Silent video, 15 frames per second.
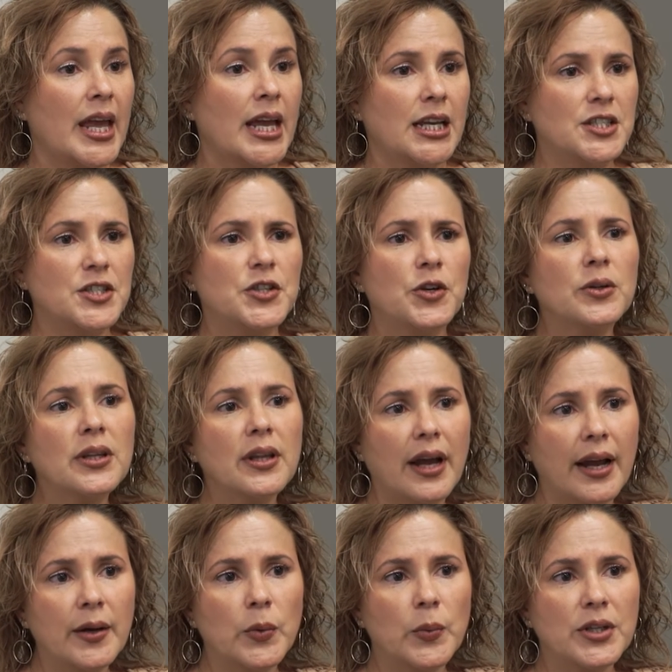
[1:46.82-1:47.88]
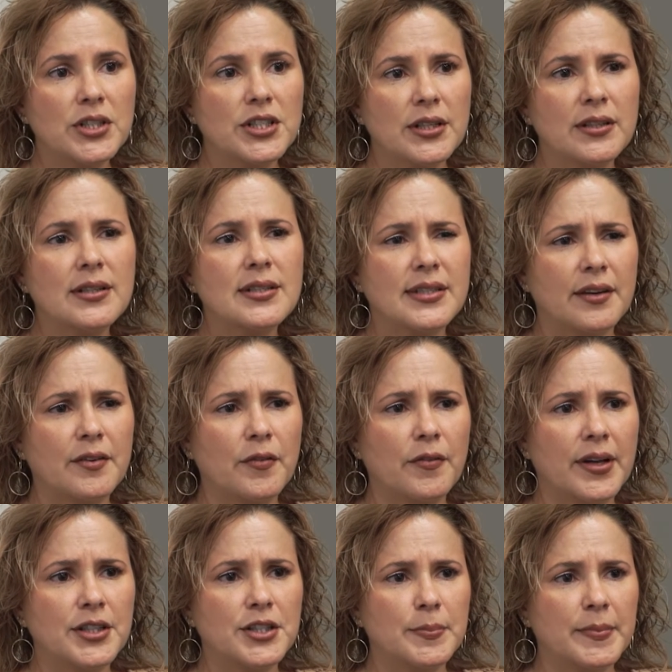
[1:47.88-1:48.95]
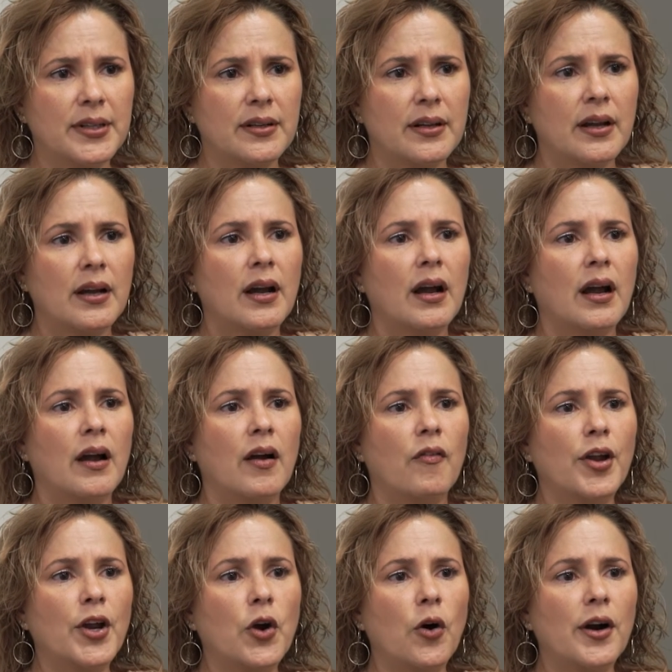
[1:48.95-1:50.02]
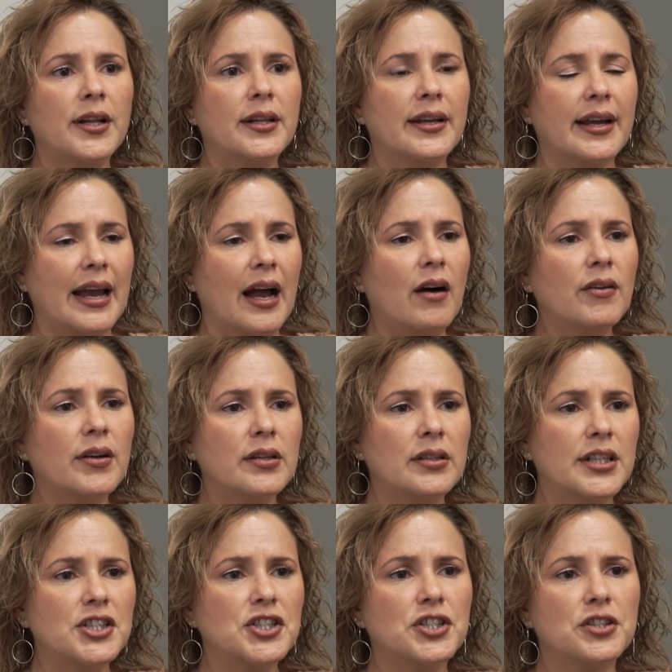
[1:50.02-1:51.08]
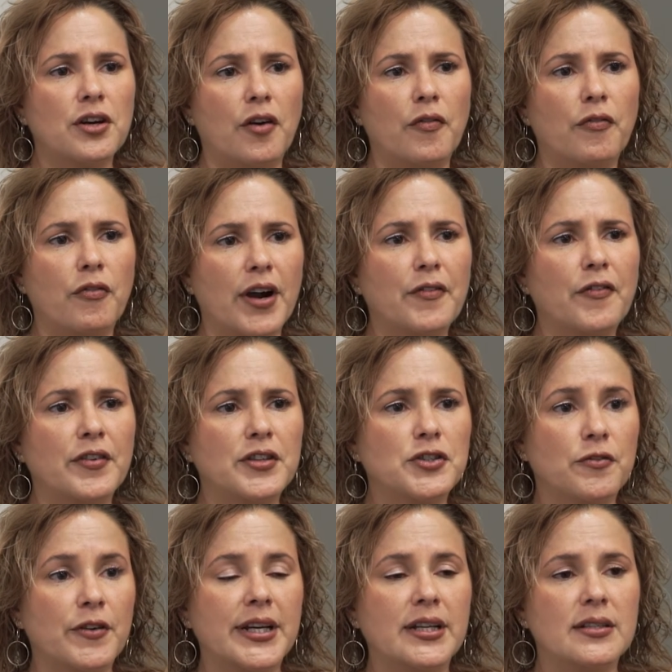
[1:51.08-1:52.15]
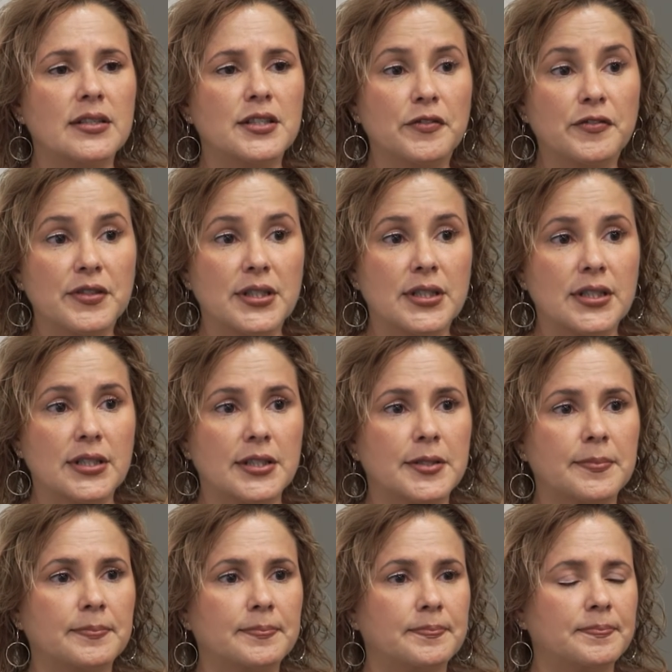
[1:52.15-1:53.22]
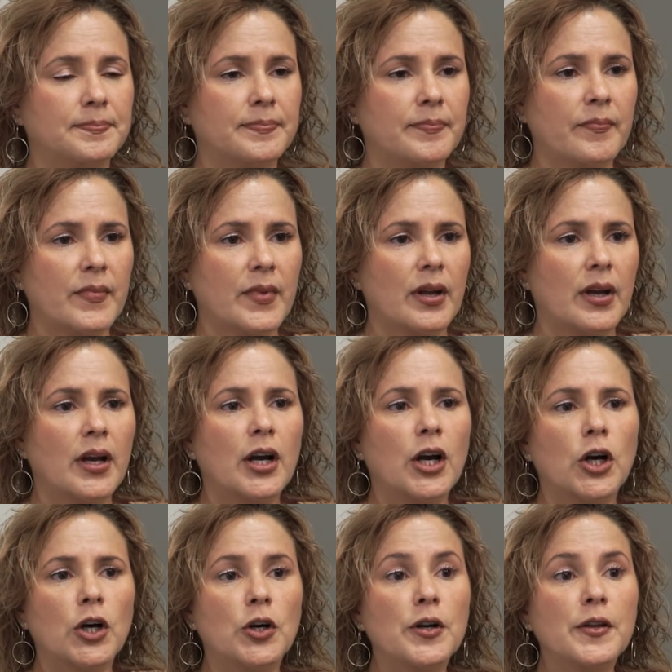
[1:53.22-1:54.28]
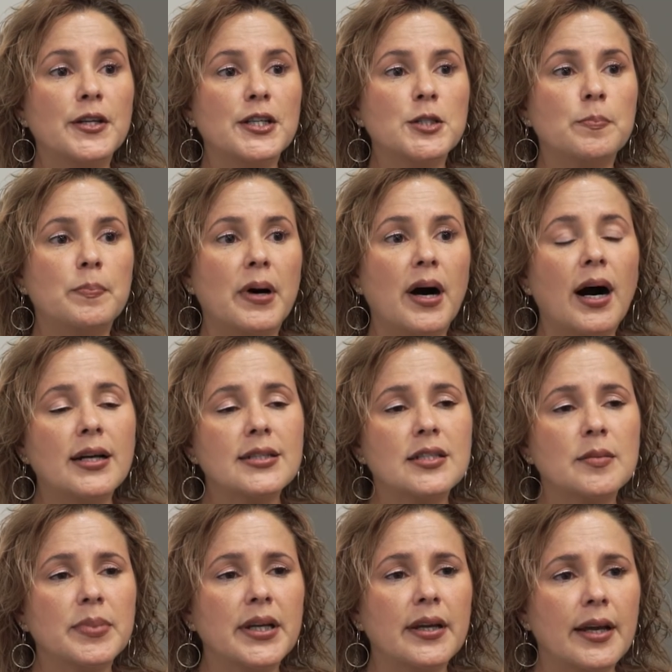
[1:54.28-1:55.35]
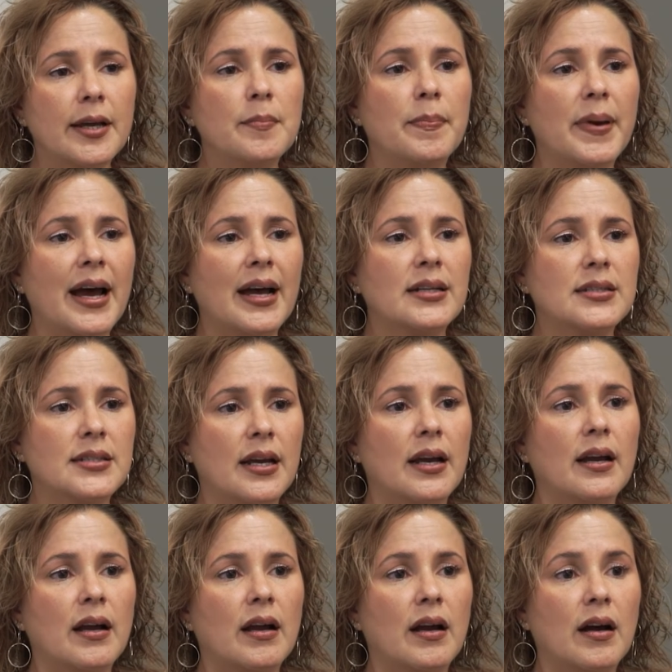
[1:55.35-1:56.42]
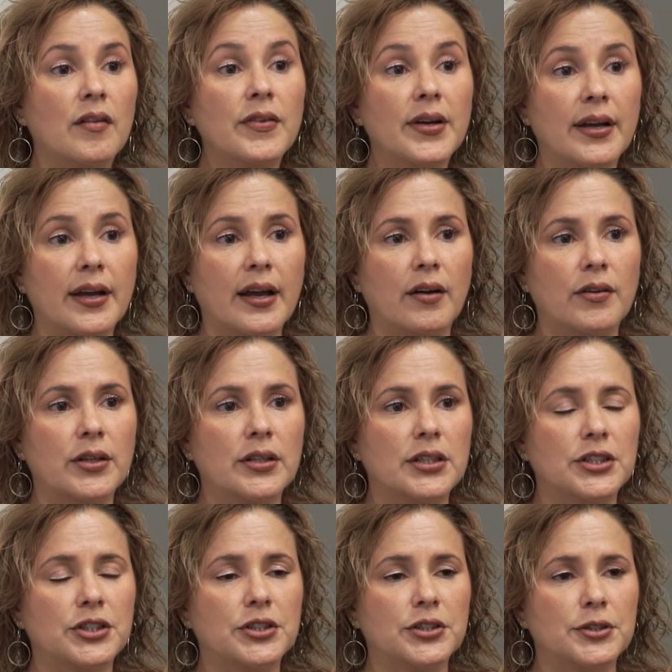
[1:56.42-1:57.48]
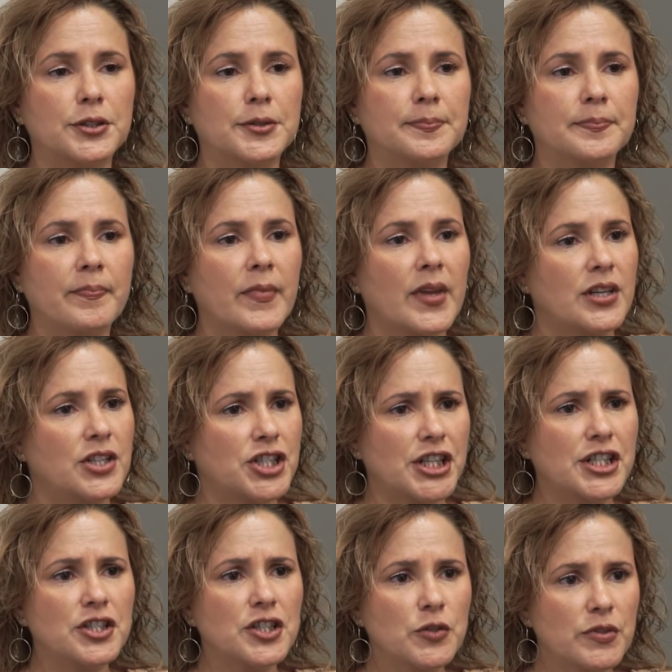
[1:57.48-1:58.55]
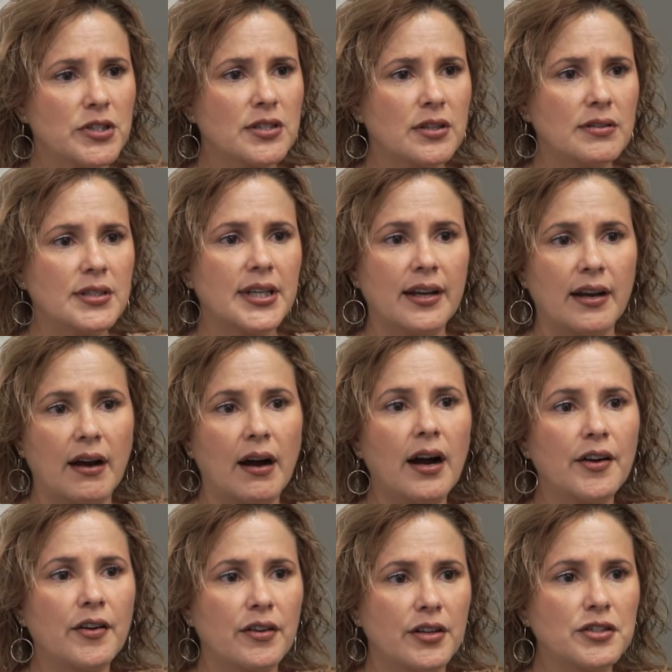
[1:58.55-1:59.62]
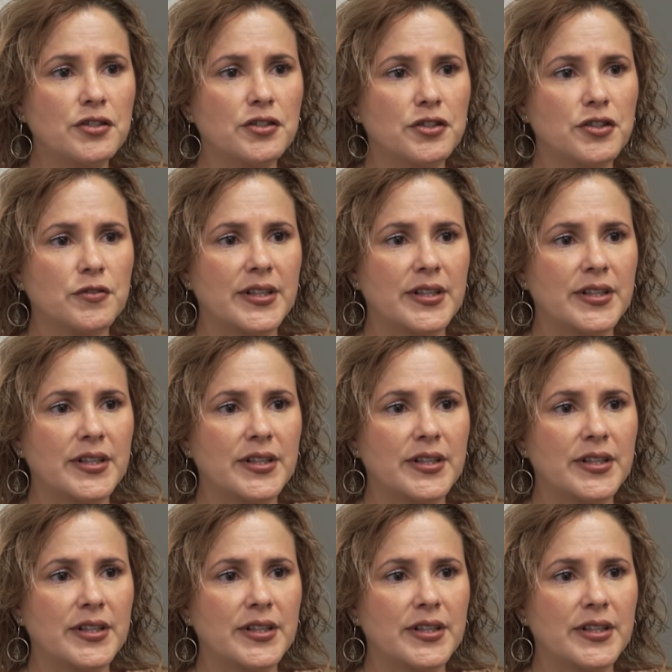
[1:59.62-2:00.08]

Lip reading: Is there language in the debt arrangement regarding the calculation of reference rate differences? Could this possibly impact debt covenant calculations? Changes resulting in higher interest